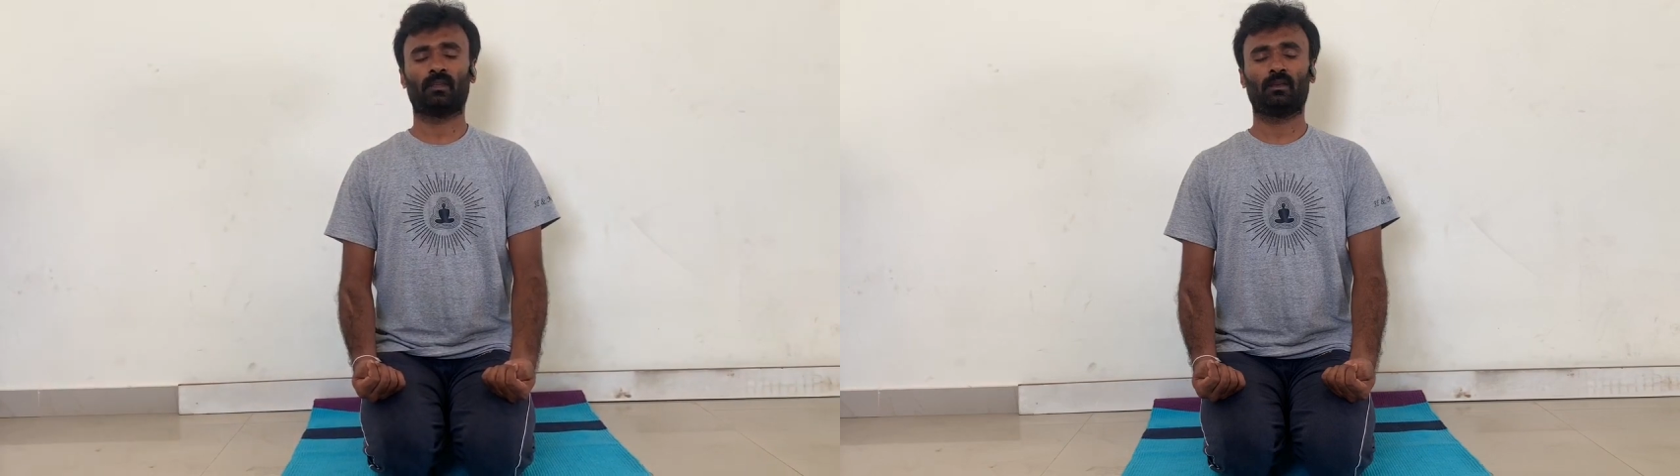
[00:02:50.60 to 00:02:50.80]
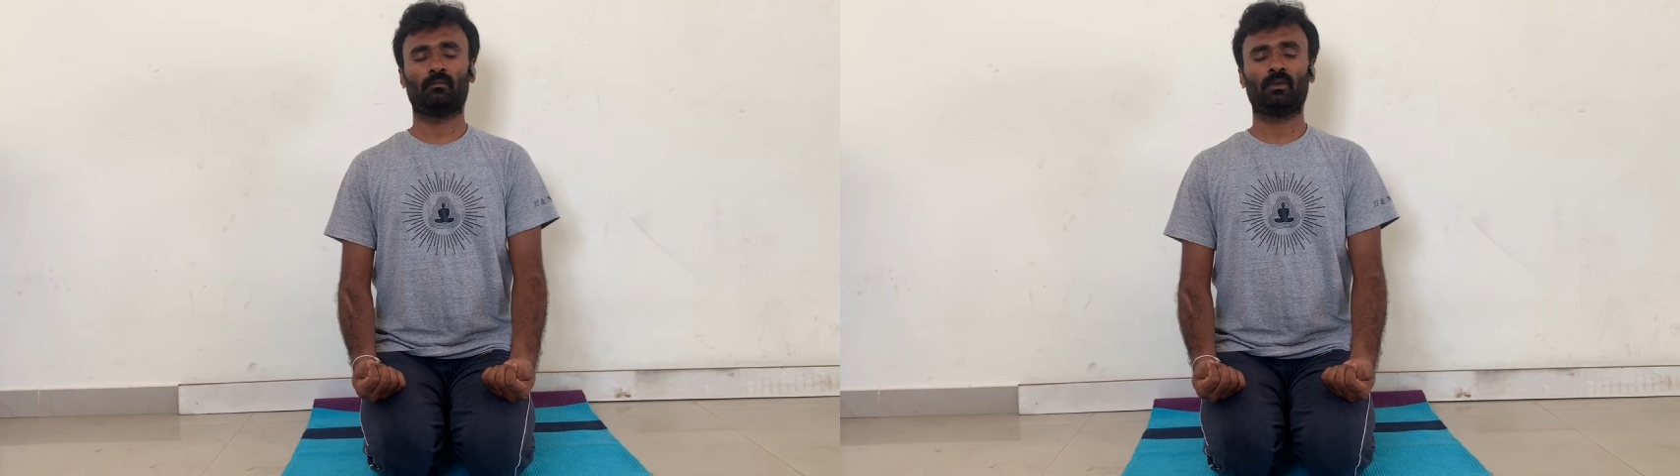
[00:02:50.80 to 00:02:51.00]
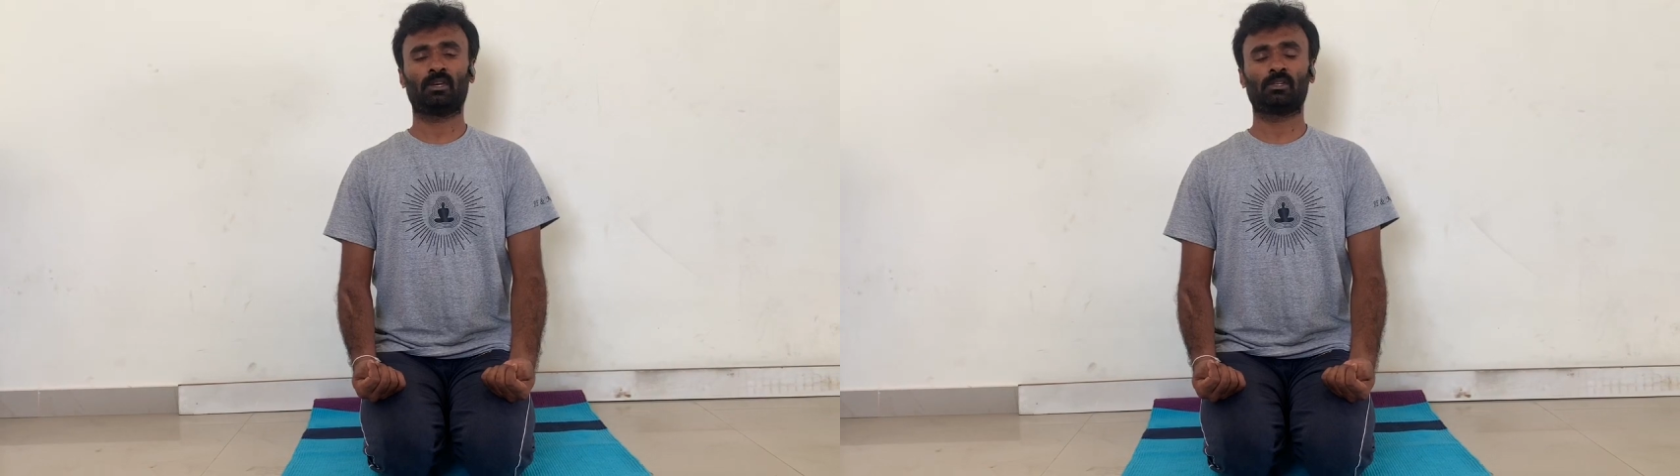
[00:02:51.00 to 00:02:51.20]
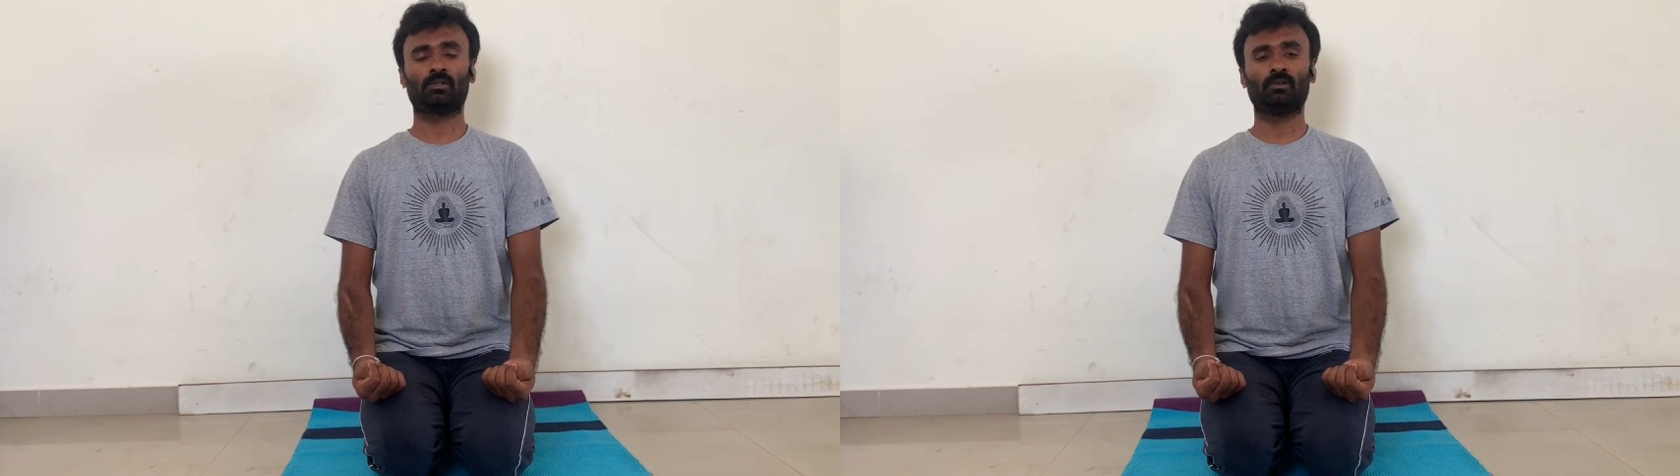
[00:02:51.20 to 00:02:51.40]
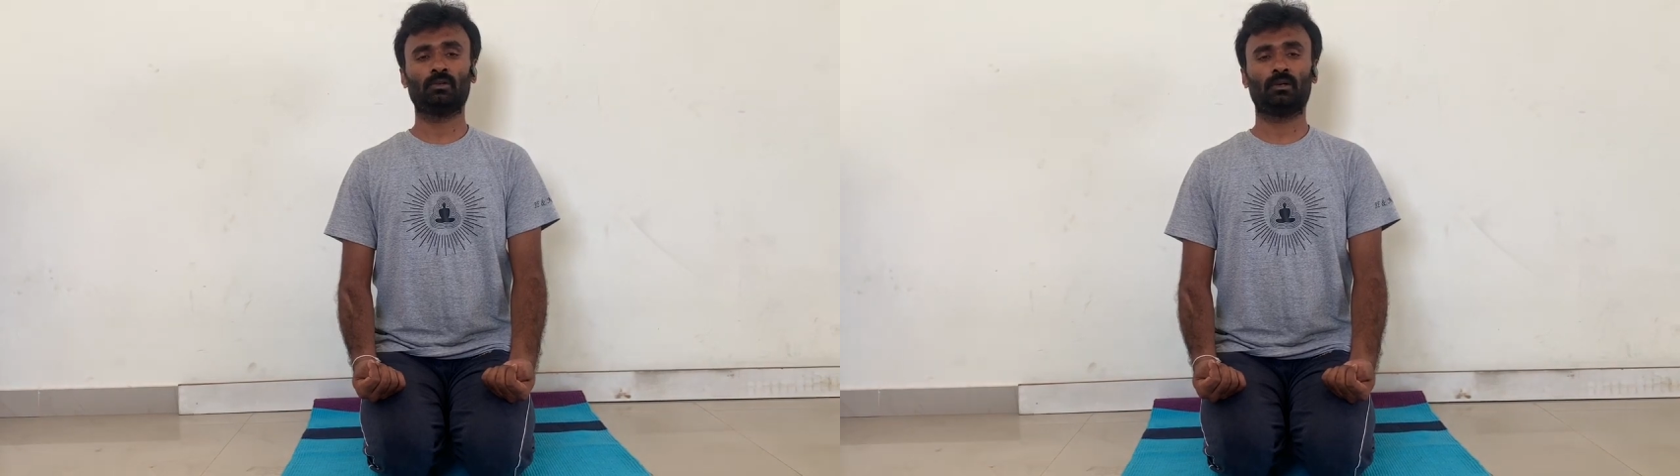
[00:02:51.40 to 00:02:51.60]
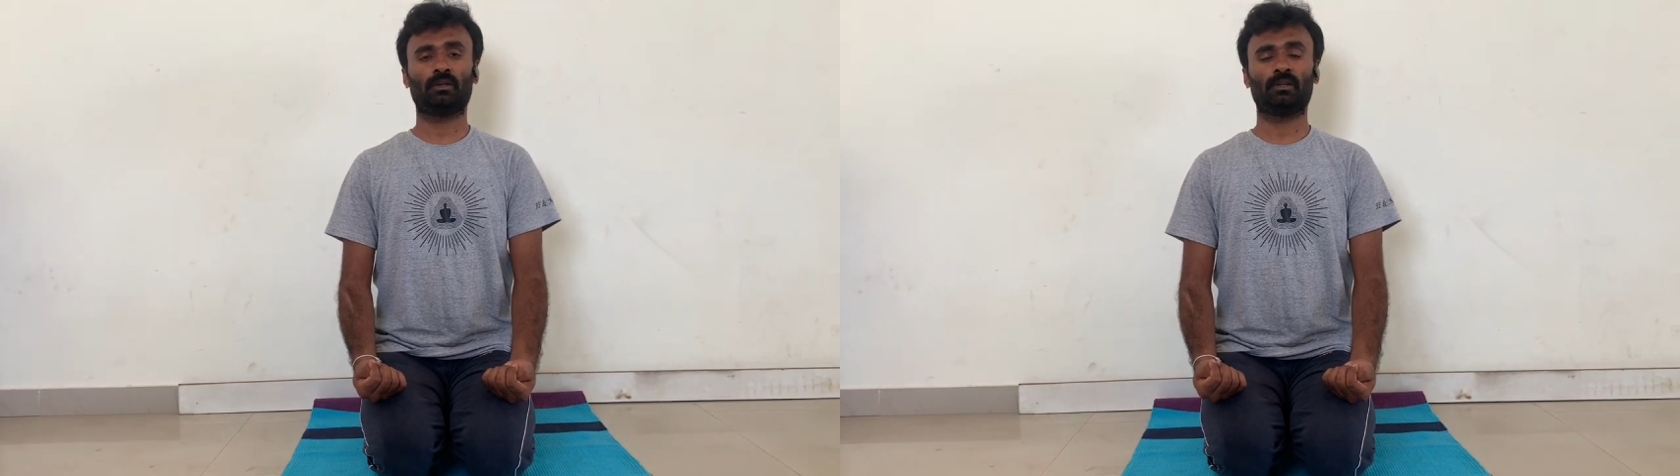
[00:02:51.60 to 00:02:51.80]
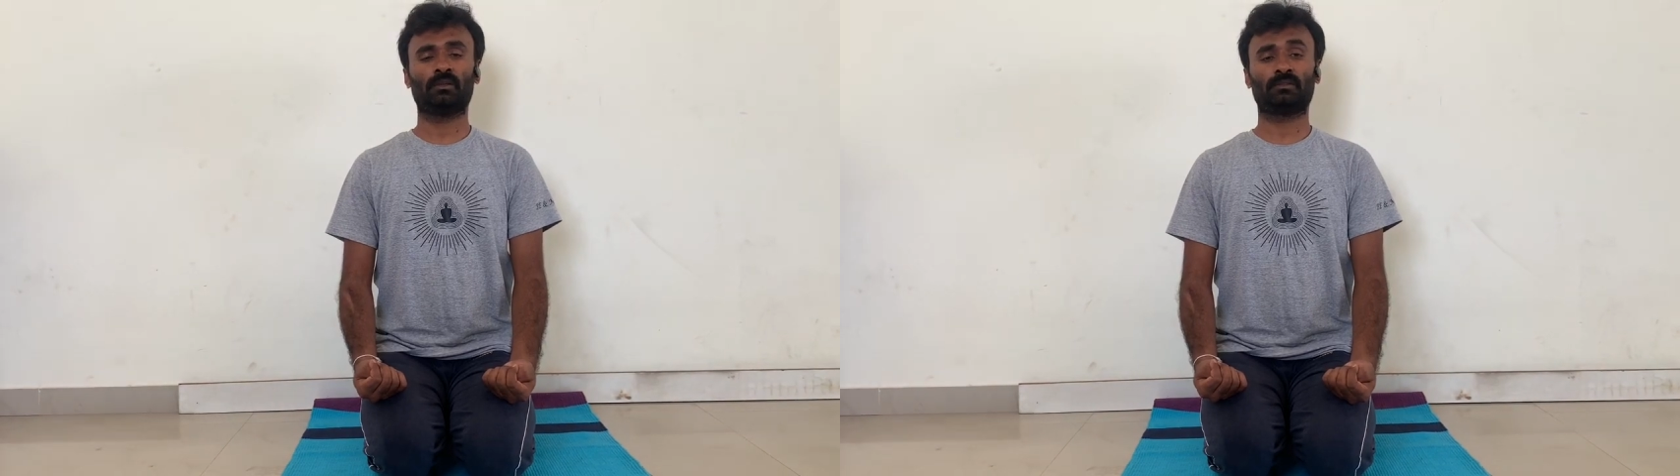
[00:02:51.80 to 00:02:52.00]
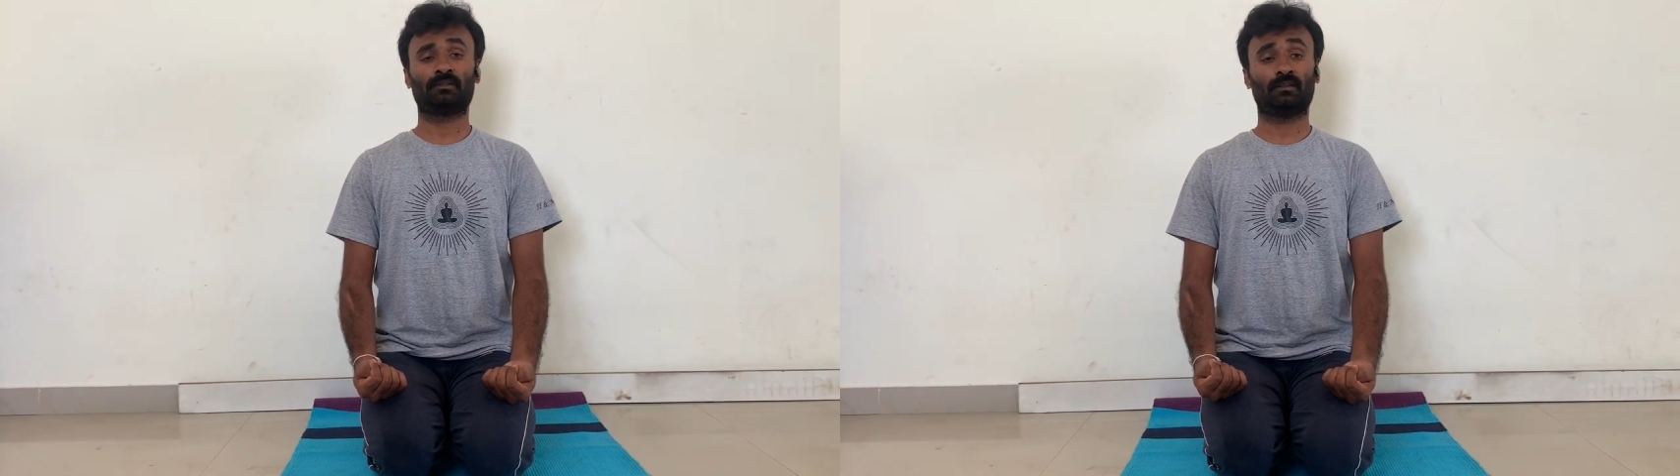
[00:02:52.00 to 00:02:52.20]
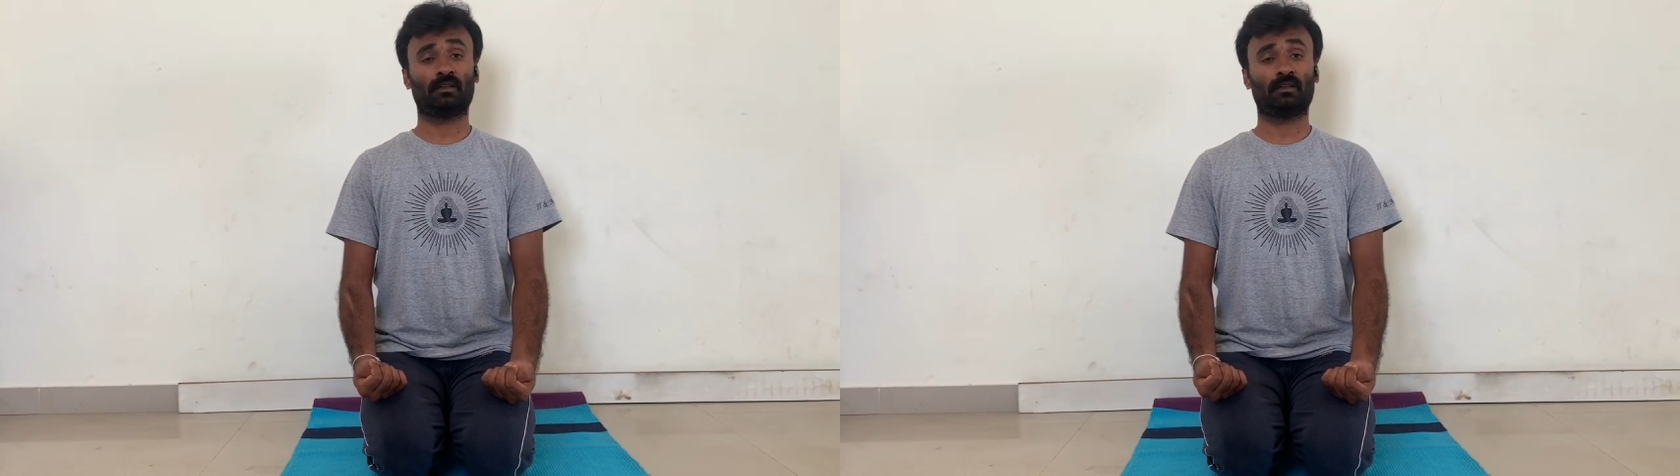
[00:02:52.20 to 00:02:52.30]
Make sure you're sitting